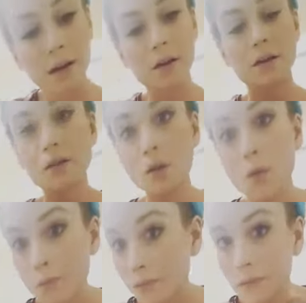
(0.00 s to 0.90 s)
So
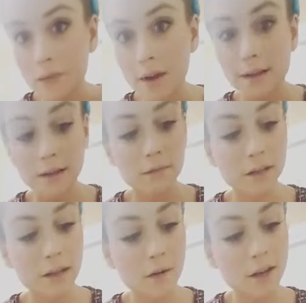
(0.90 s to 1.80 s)
that's it. That's
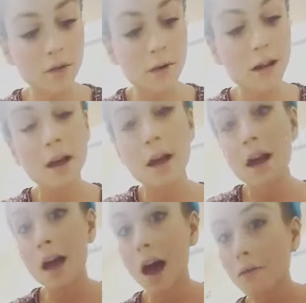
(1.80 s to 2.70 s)
how I do it.
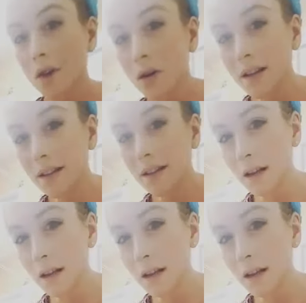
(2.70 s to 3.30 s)
I've noticed